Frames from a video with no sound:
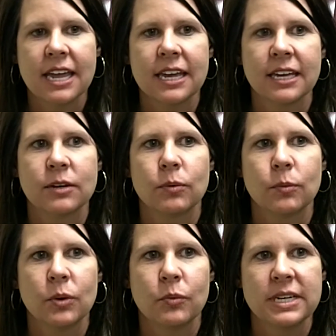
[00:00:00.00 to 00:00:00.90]
and
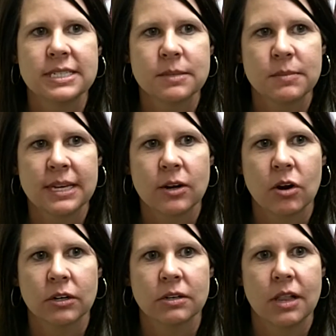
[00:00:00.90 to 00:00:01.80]
when we
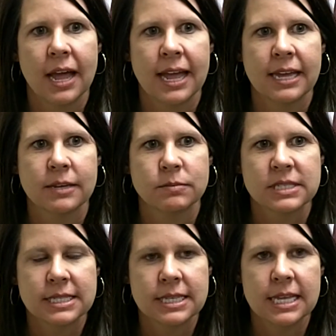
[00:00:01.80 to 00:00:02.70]
submit our
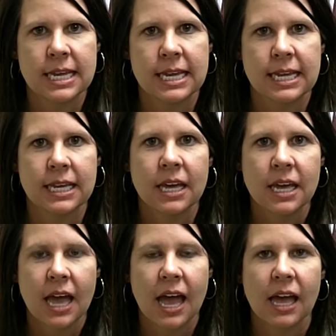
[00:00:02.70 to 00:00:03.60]
claims, the